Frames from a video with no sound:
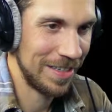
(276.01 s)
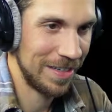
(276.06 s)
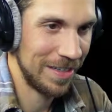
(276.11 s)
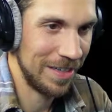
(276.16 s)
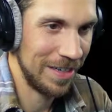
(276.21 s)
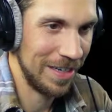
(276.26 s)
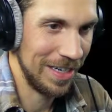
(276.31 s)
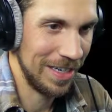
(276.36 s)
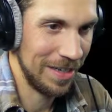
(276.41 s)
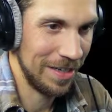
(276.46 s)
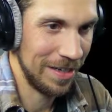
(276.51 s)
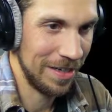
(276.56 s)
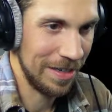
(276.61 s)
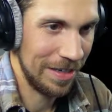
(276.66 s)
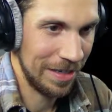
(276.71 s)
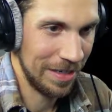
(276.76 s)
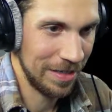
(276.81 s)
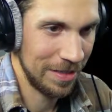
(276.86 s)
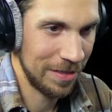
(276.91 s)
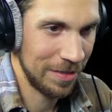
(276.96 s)
Alright,
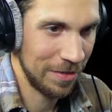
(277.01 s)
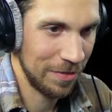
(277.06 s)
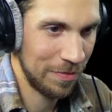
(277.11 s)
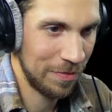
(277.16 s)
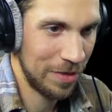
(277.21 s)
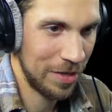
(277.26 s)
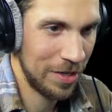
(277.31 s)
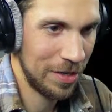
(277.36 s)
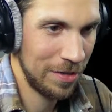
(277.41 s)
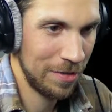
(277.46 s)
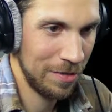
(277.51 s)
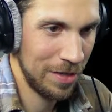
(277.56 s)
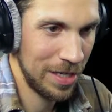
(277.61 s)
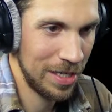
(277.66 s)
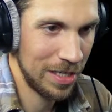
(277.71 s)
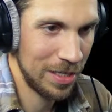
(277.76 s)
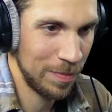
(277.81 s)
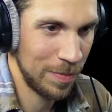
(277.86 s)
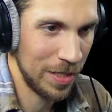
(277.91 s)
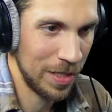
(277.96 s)
alright. So far, no
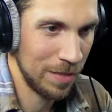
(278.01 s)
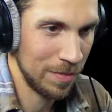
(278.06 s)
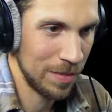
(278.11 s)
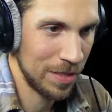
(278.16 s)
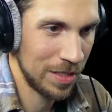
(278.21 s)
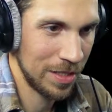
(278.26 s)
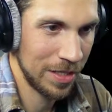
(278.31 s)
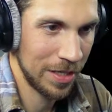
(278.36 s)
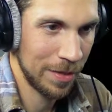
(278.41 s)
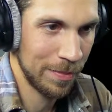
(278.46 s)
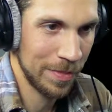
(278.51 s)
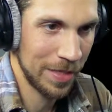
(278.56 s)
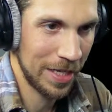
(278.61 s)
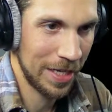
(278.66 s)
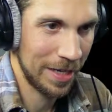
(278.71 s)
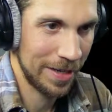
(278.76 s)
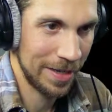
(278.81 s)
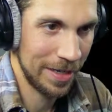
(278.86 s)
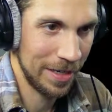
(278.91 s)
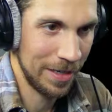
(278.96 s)
laser beams. I'm
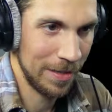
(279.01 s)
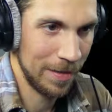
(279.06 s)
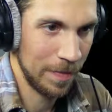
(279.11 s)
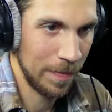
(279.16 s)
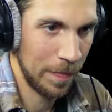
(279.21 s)
liking it.